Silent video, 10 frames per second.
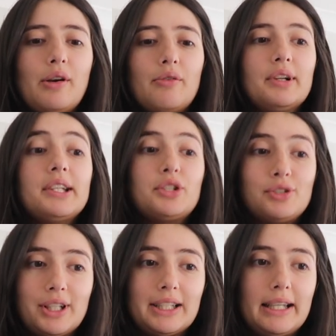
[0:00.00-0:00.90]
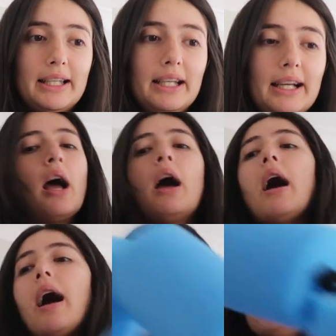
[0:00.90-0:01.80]
really struggling.
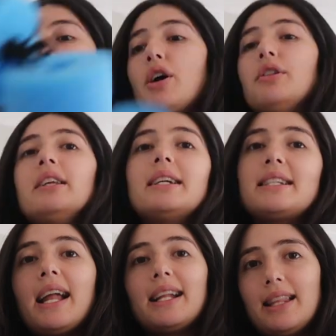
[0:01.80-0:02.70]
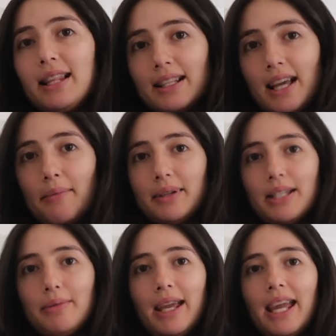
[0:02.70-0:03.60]
Um, but the only exciting thing that's
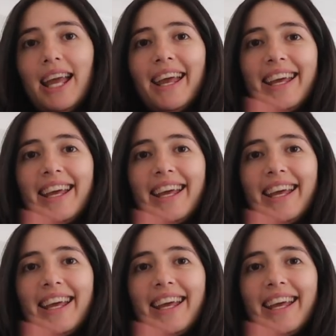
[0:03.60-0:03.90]
happened to me